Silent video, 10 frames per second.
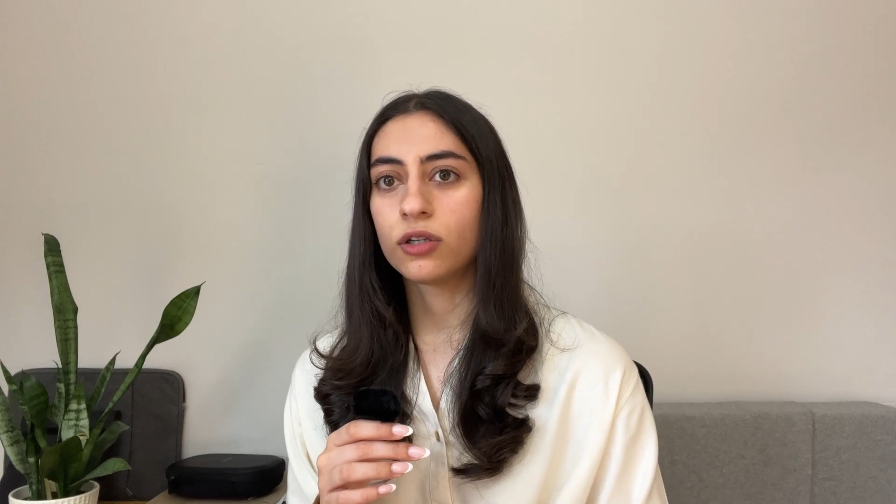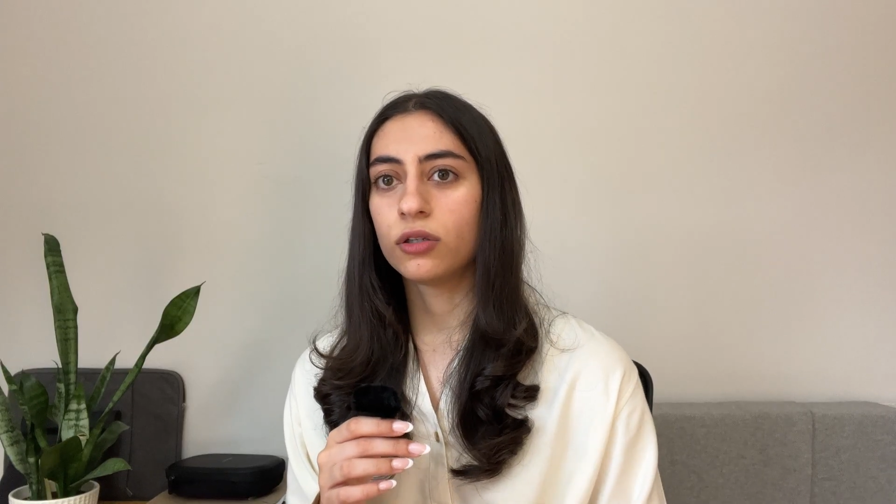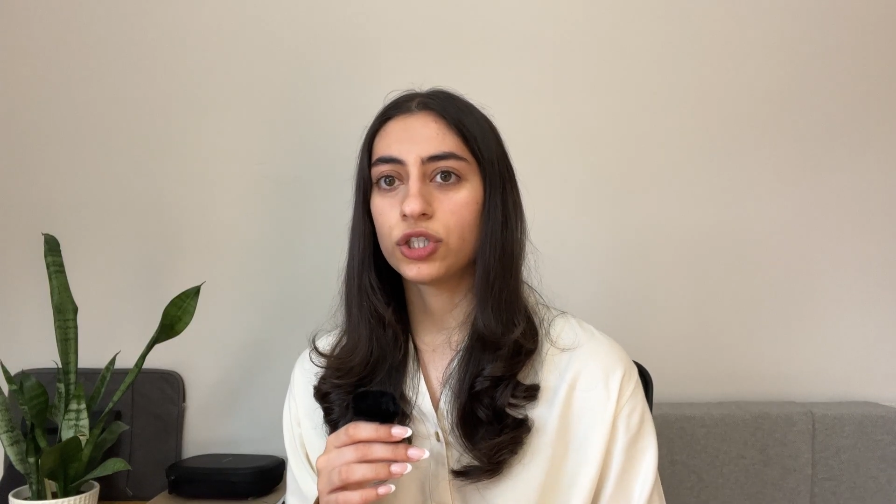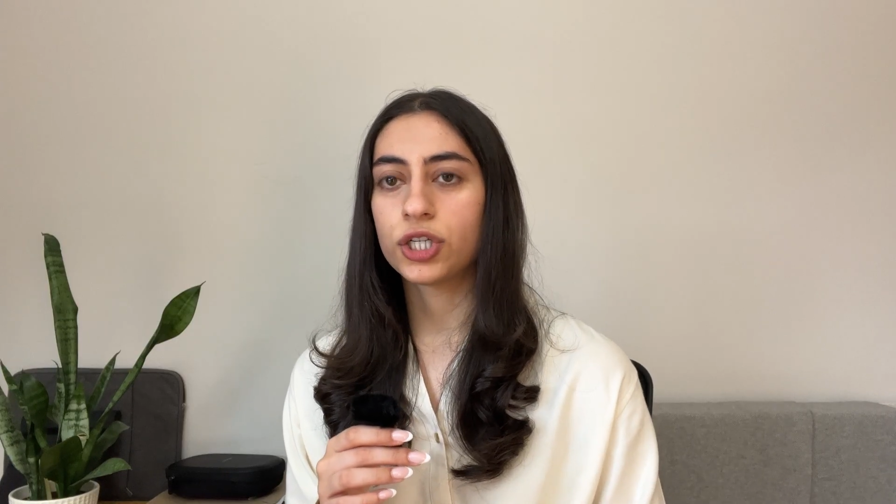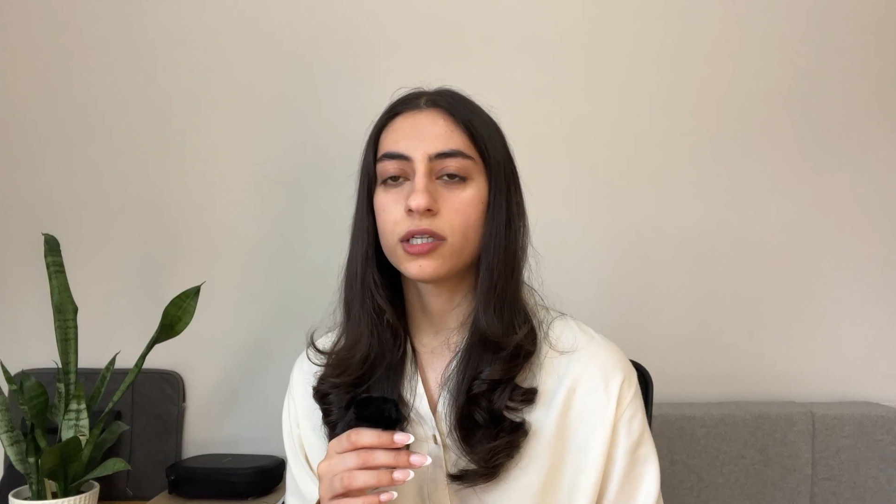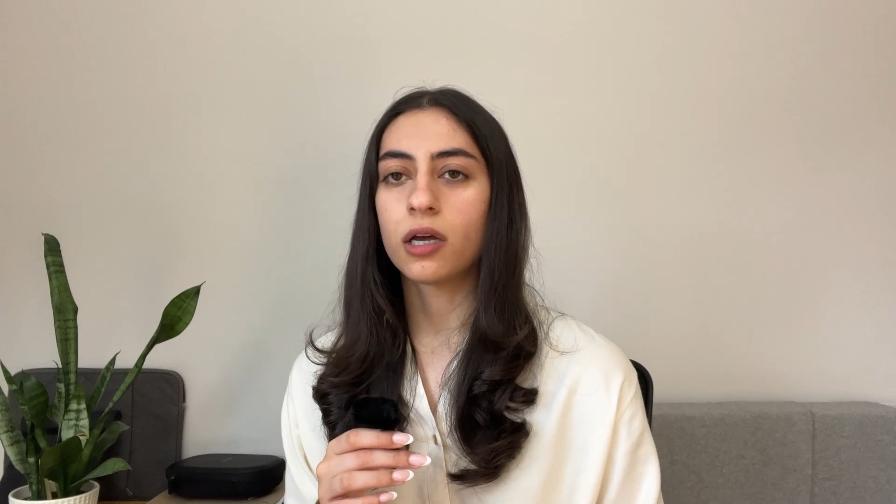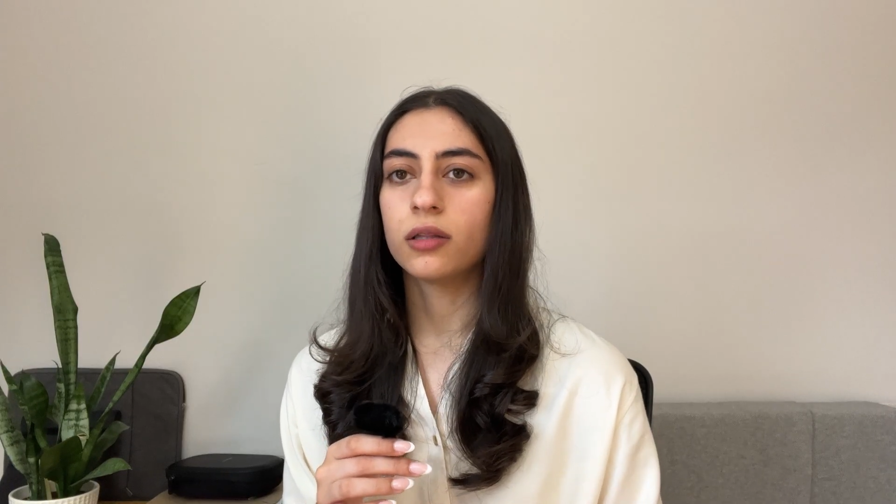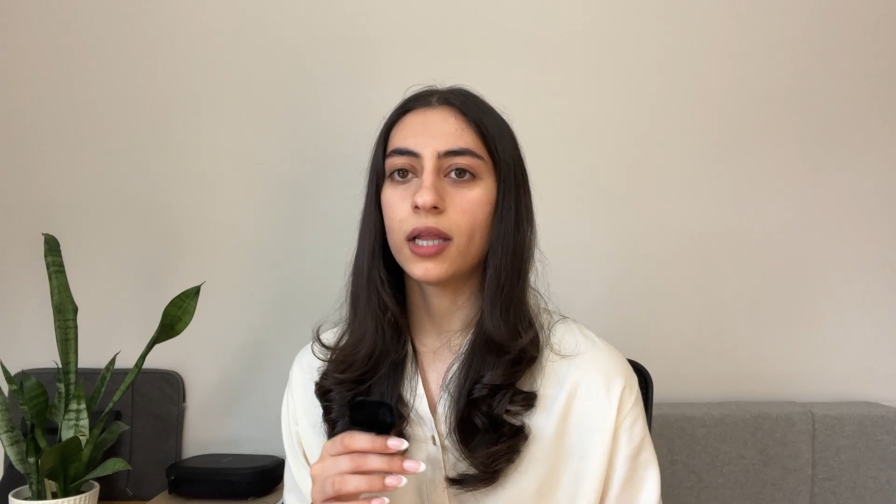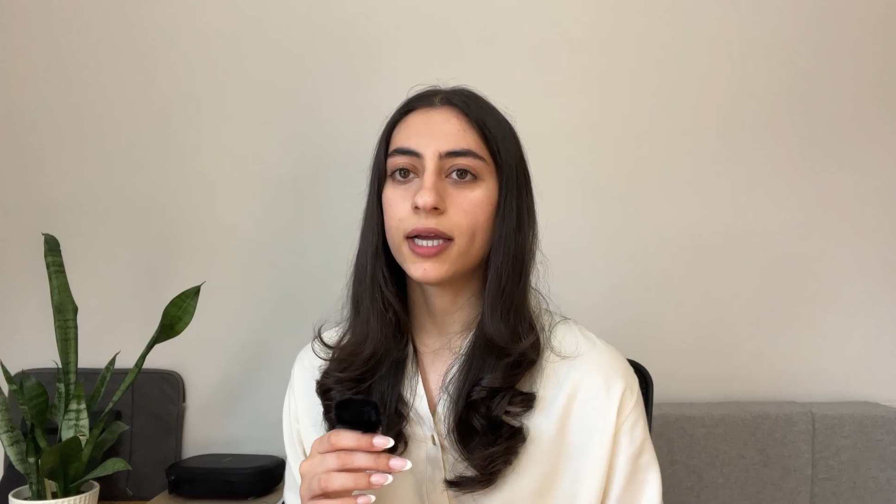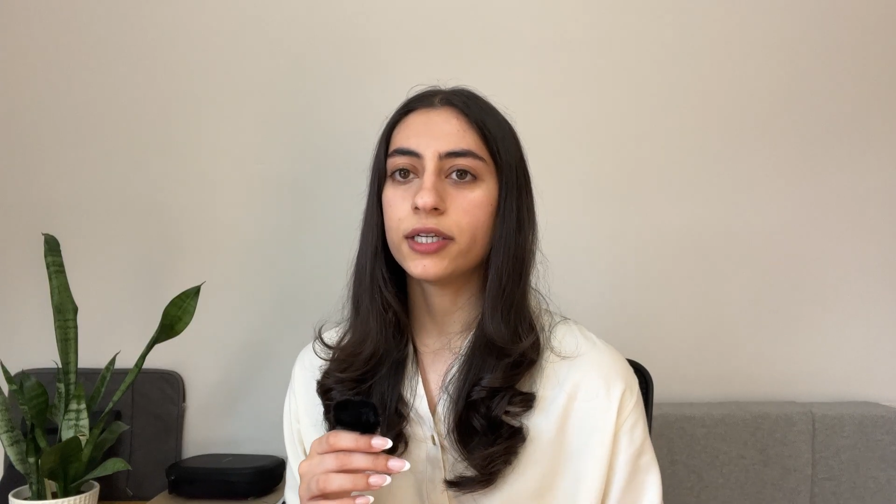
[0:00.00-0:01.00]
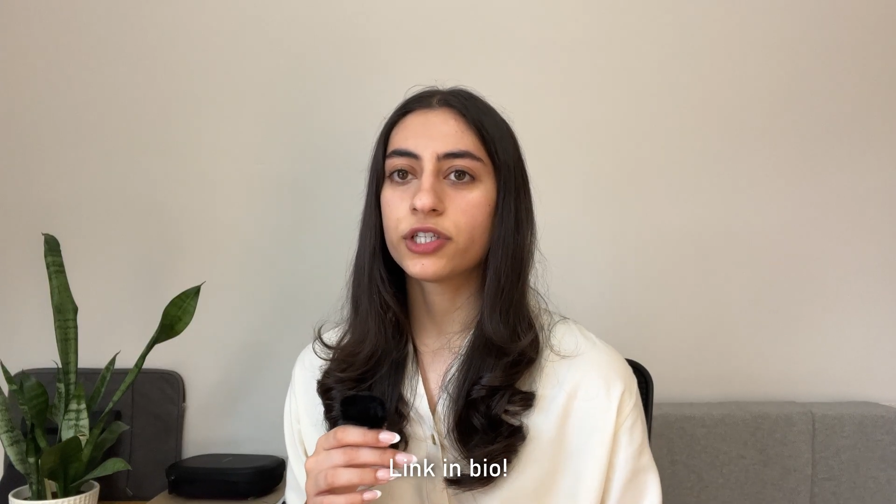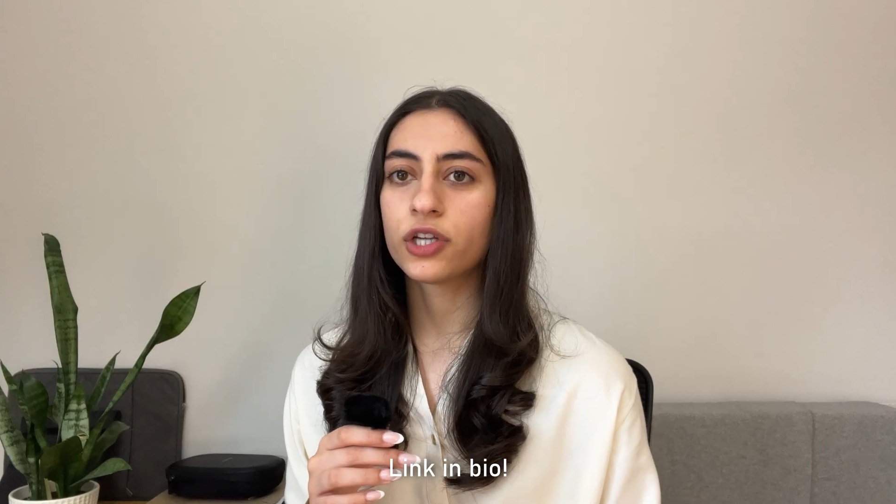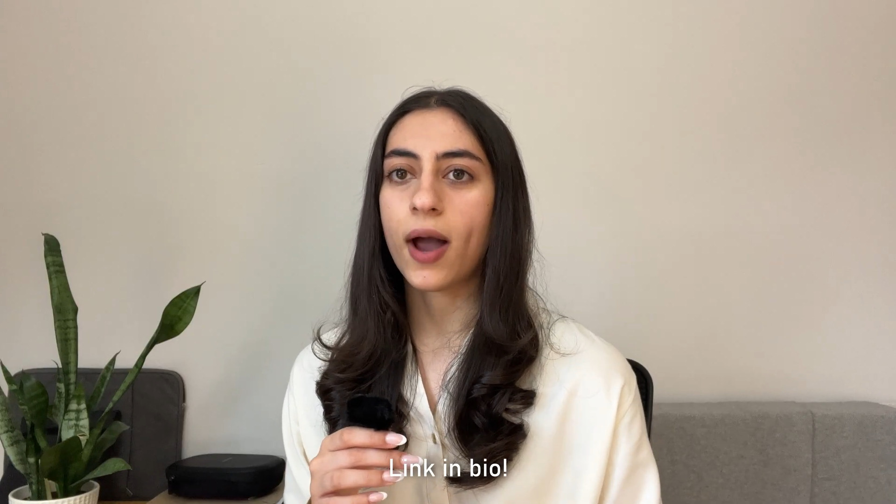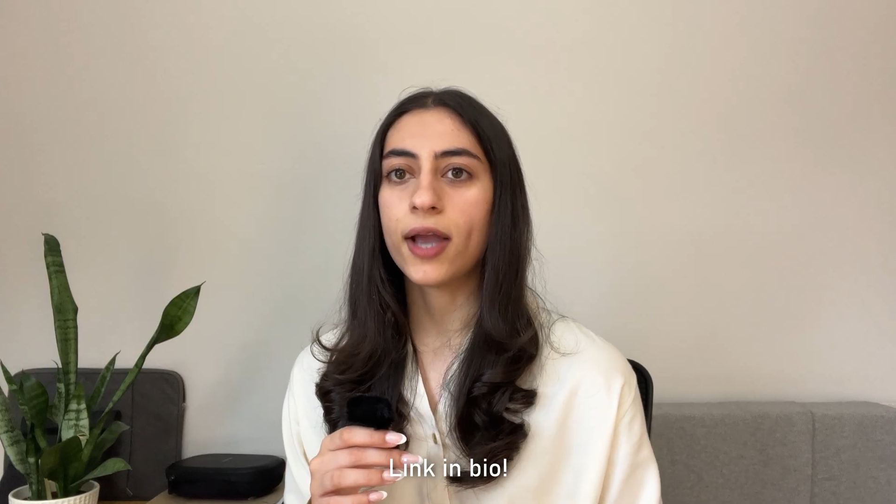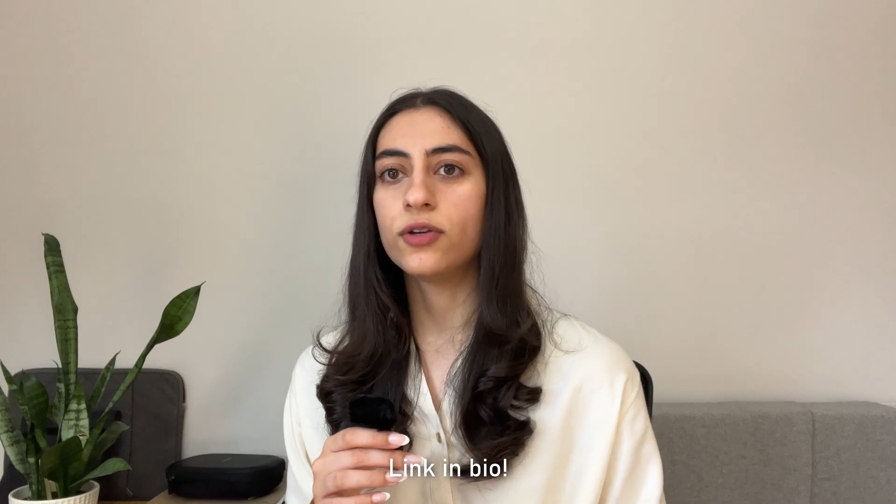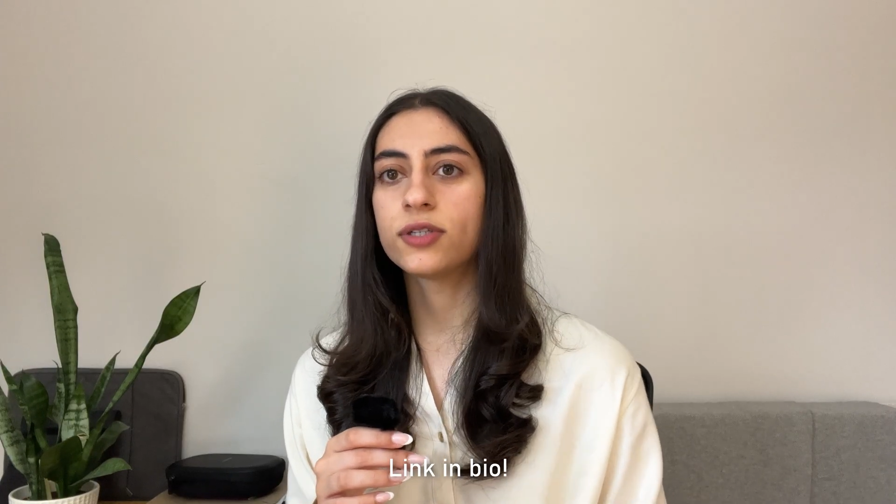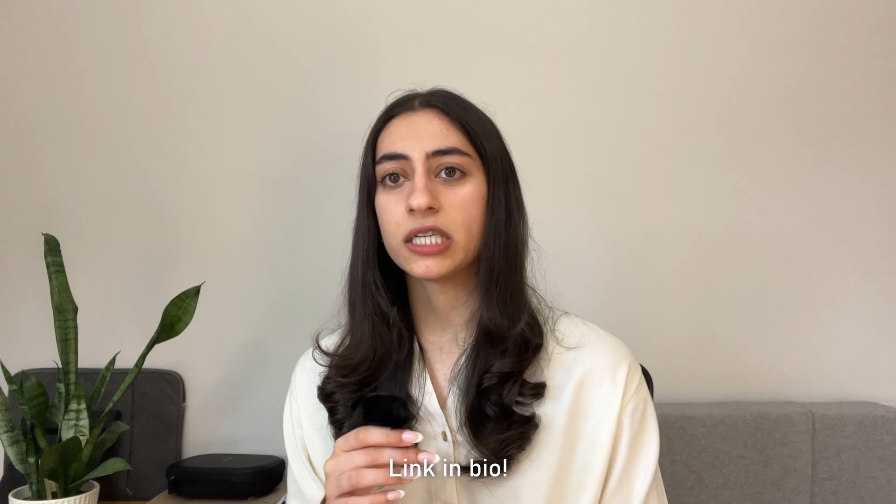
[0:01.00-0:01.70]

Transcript: solutions online, so I used